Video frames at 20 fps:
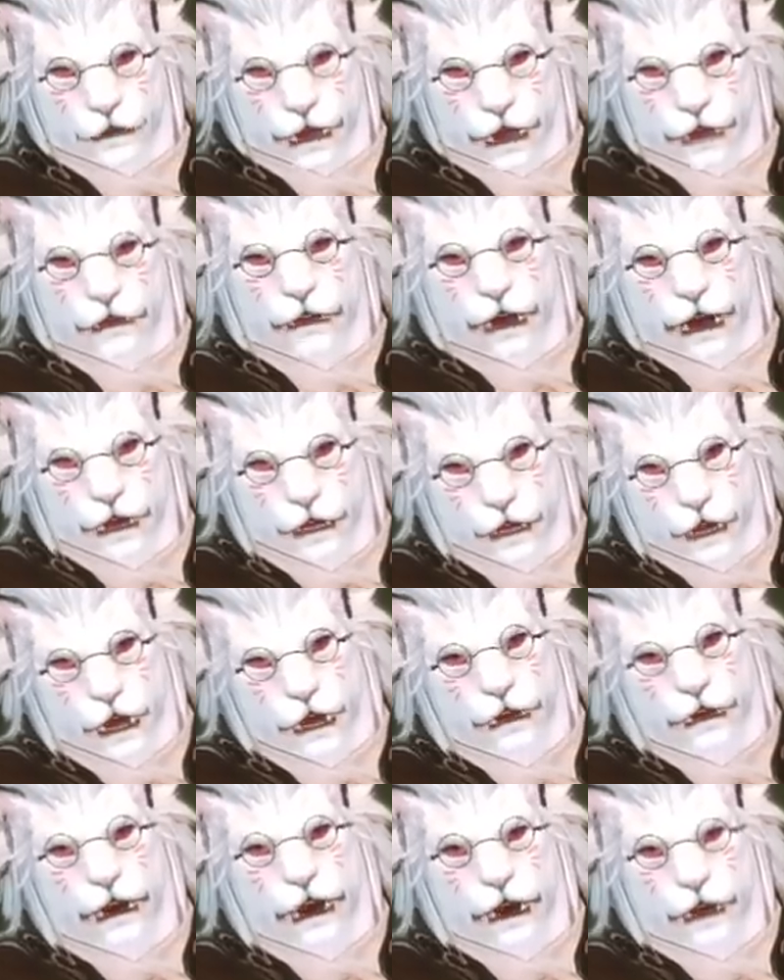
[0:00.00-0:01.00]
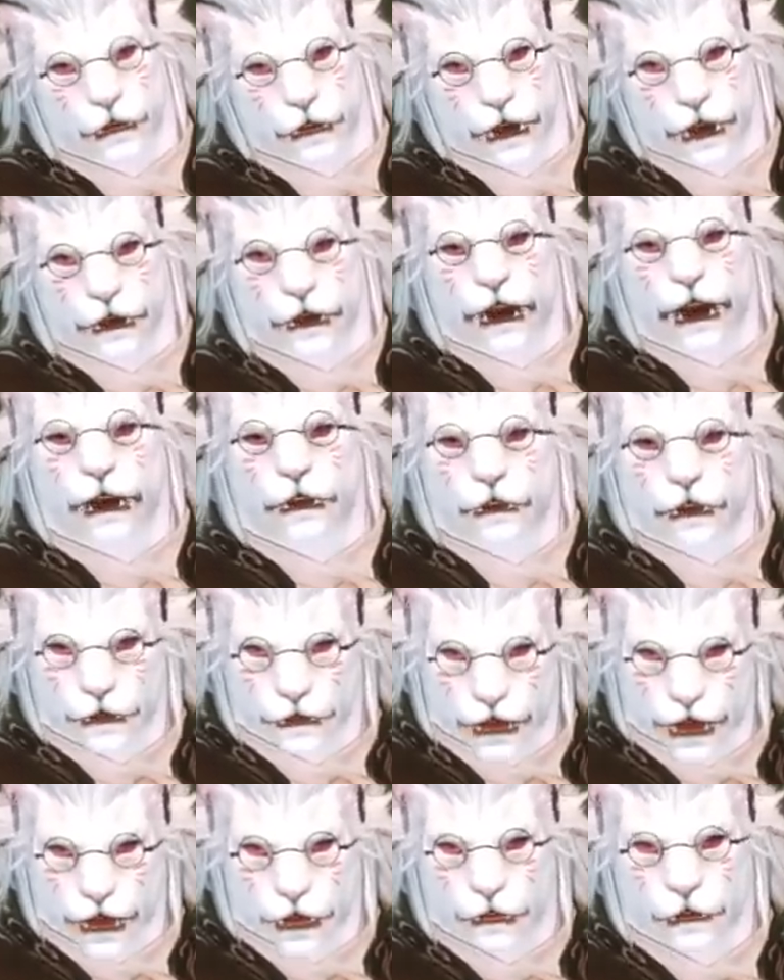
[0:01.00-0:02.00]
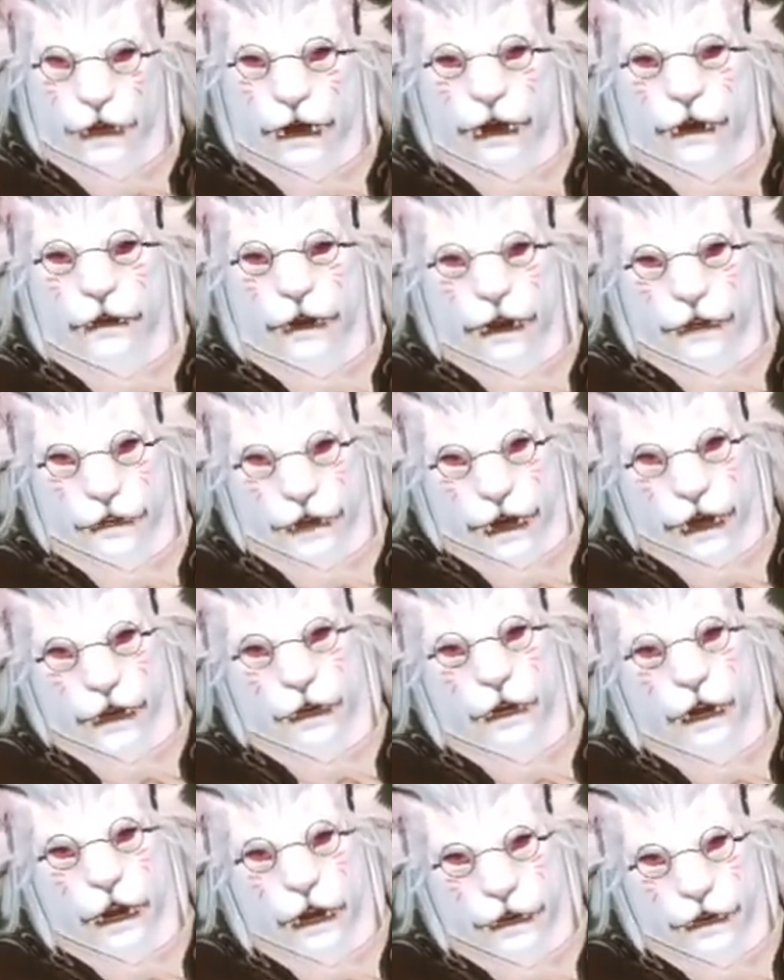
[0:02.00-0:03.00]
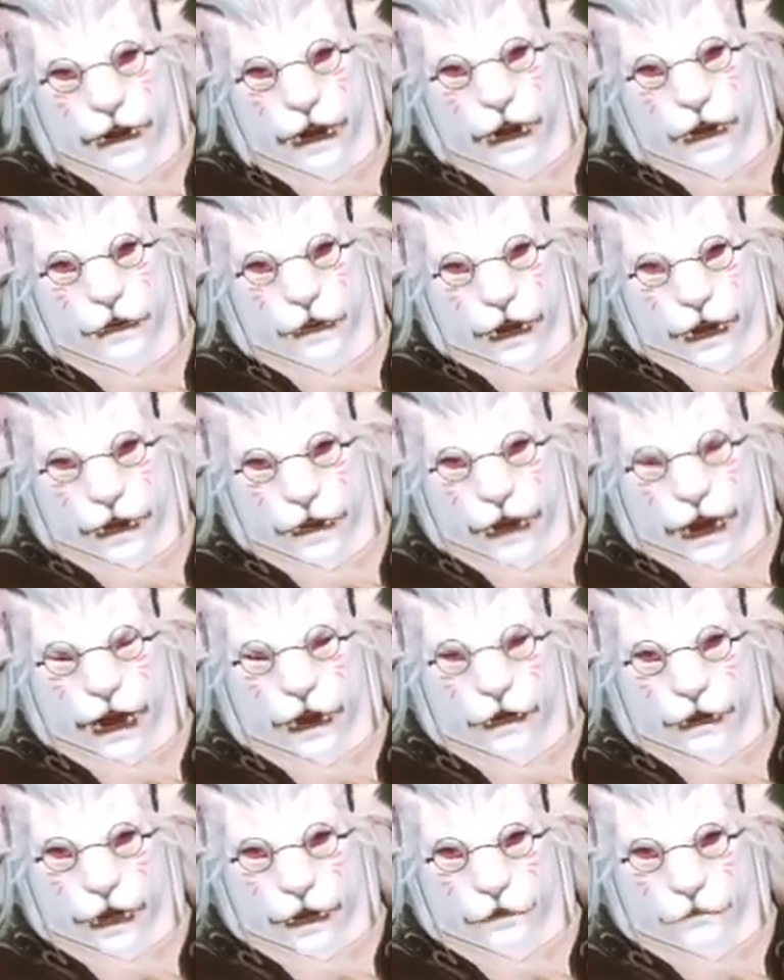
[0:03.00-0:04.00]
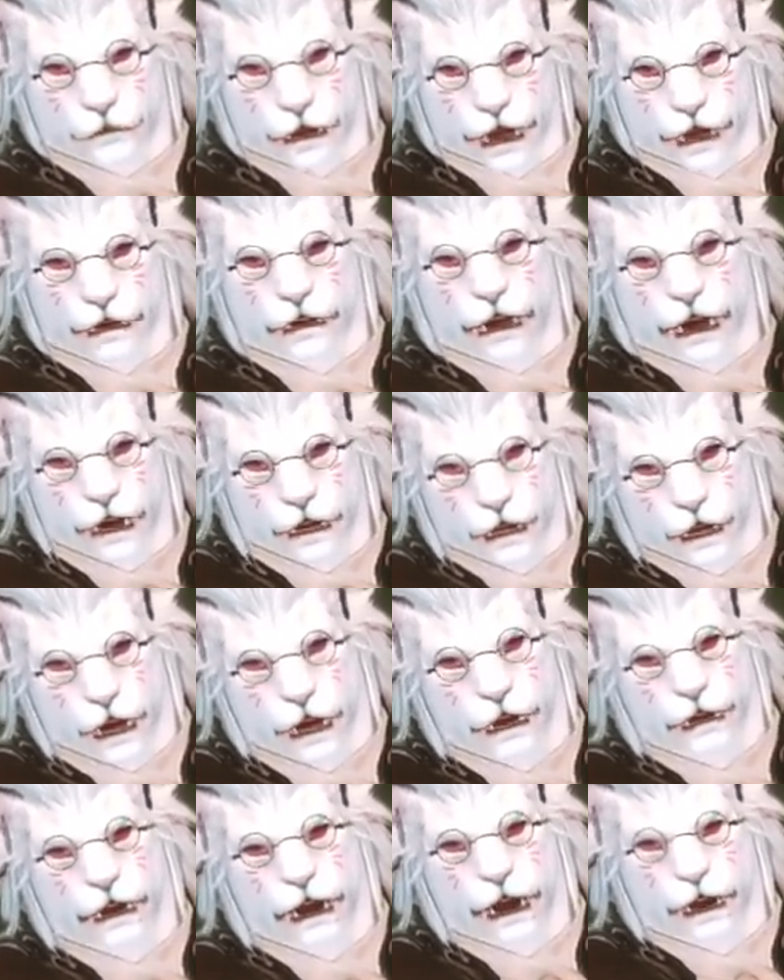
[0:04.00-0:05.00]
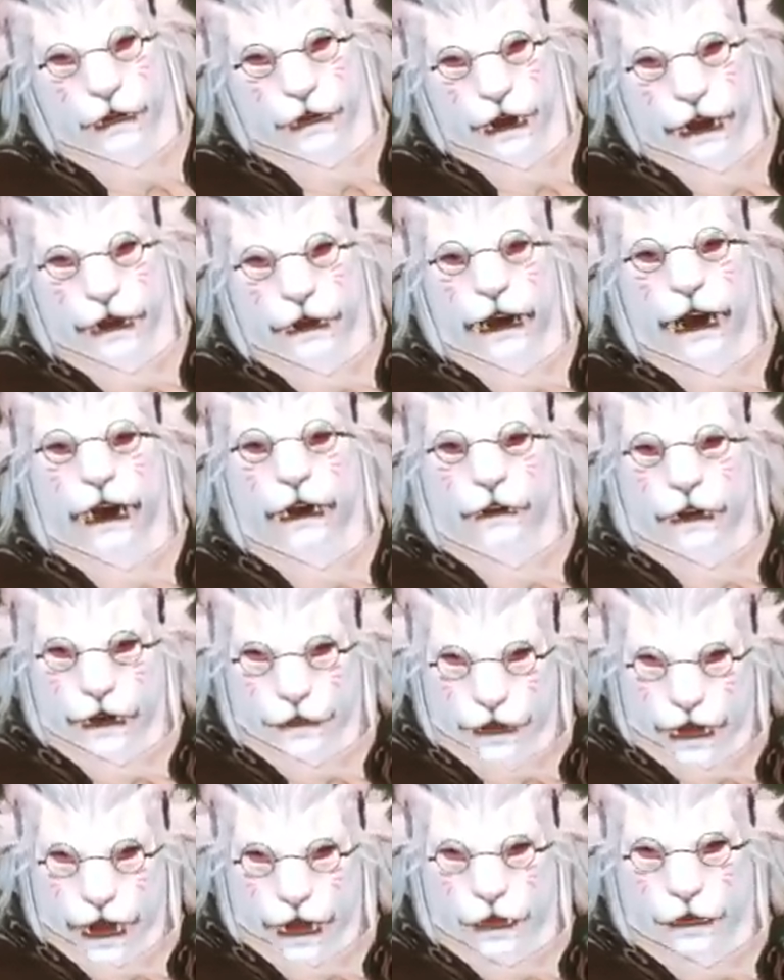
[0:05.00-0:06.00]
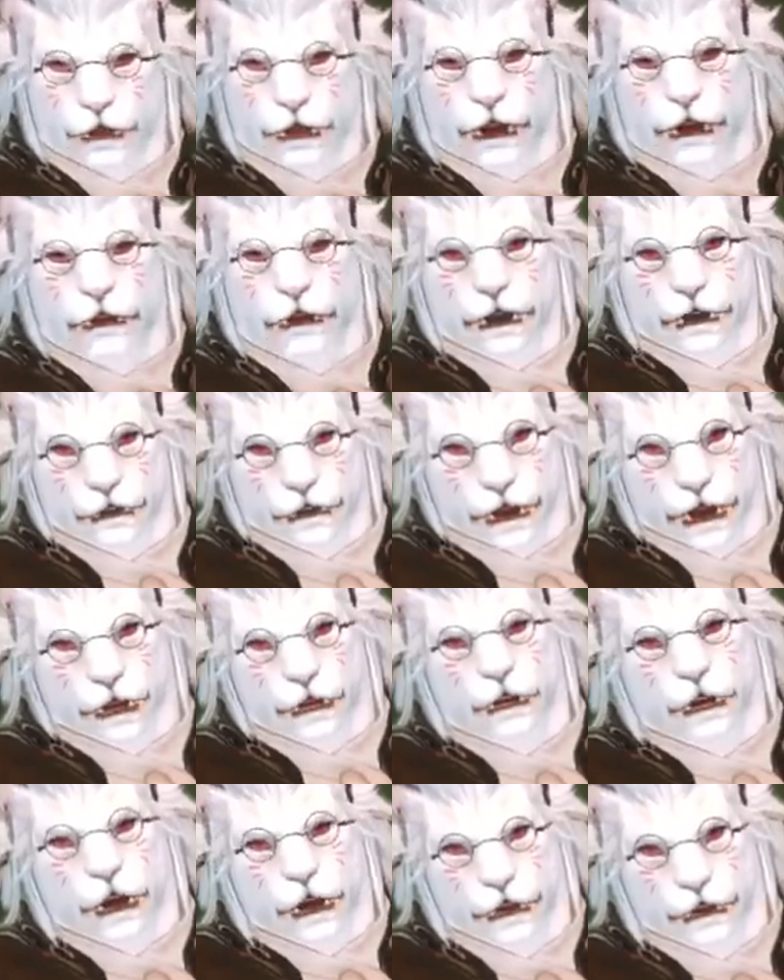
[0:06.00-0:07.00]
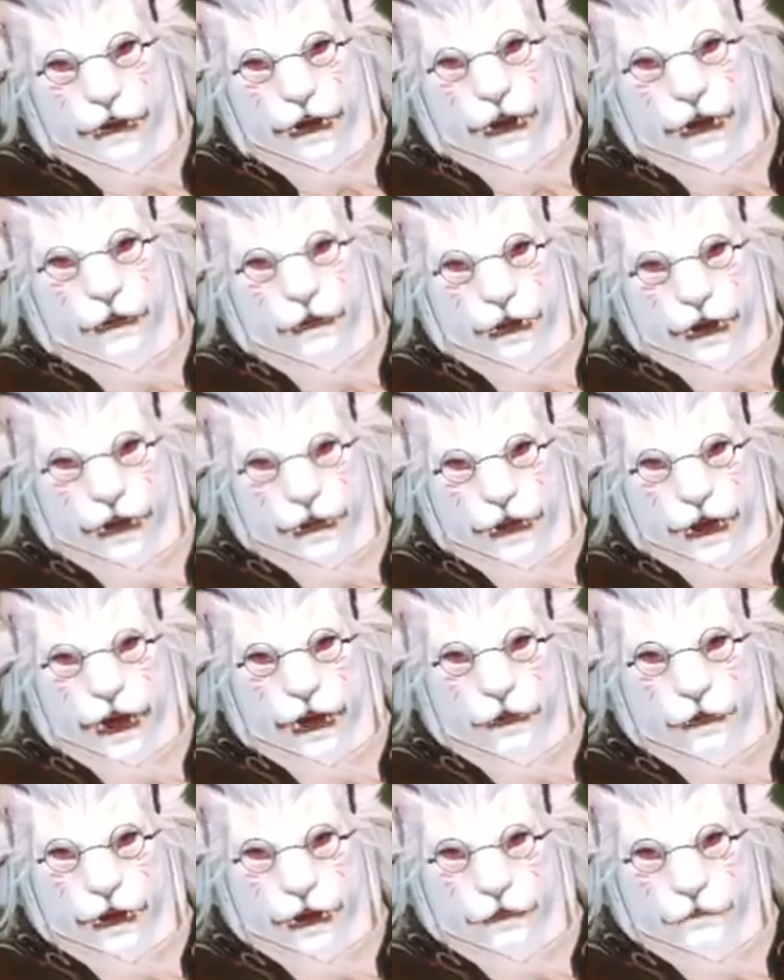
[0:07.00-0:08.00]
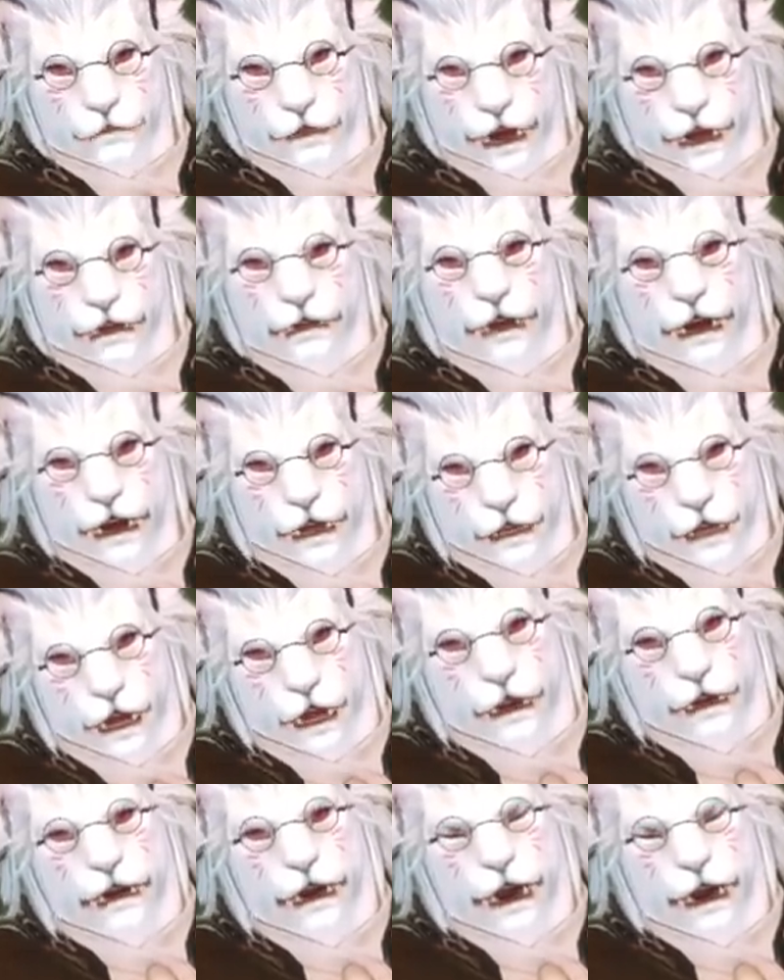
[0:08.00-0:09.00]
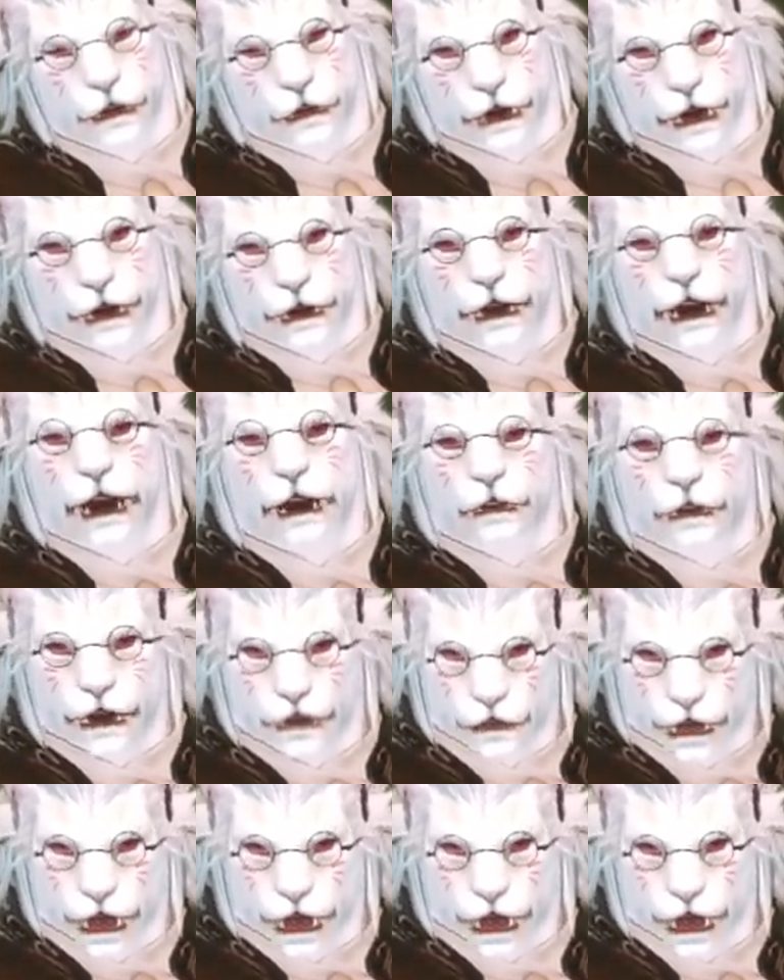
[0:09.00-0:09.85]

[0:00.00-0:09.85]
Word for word: you'll be able to get them from Pandemonium uh, or, or from the new tomestones, as well as uh, as well as you'll be able to uh, just replace them with crafted gear.